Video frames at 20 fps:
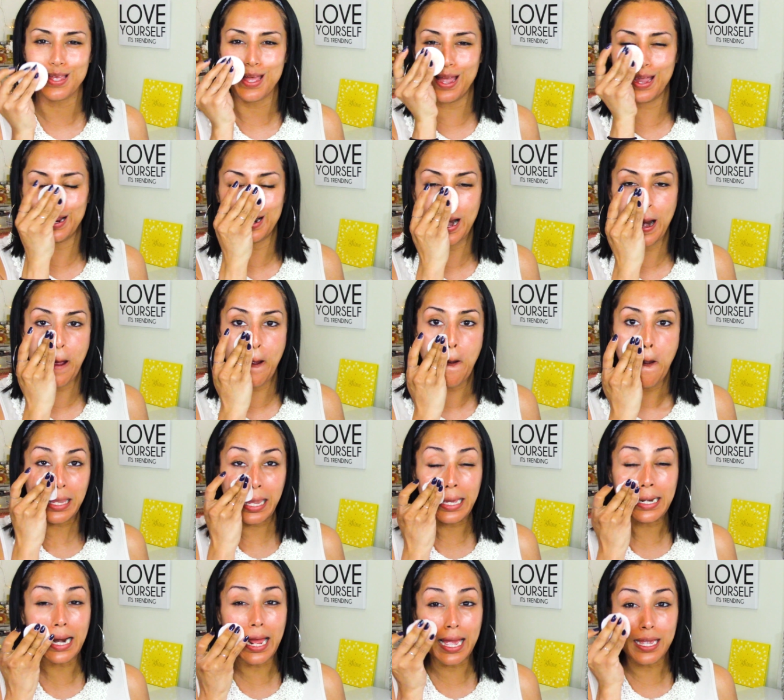I know.
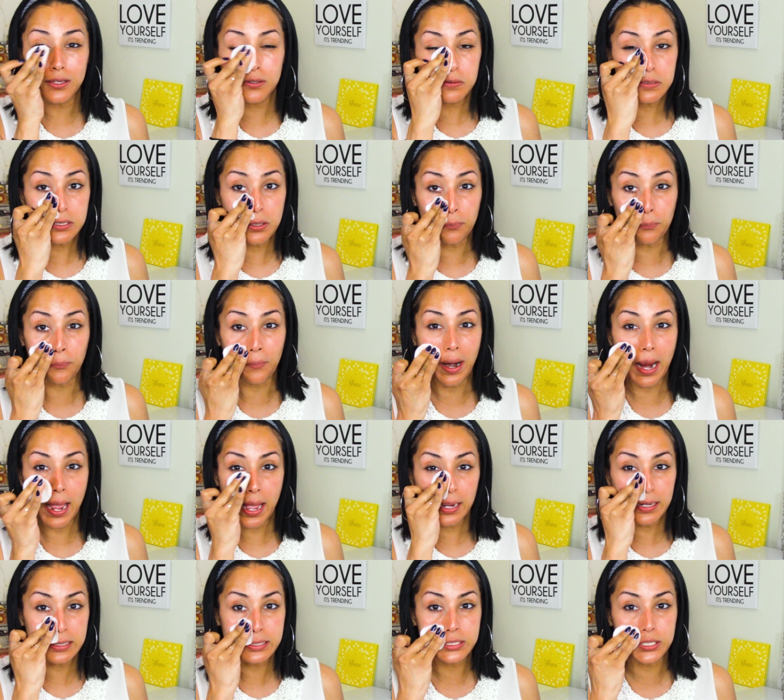And I use a
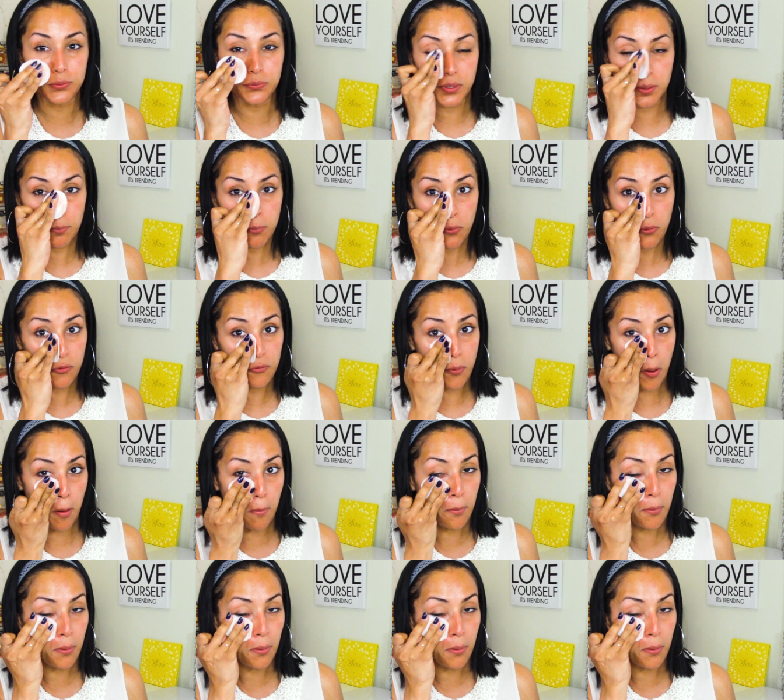rag to remove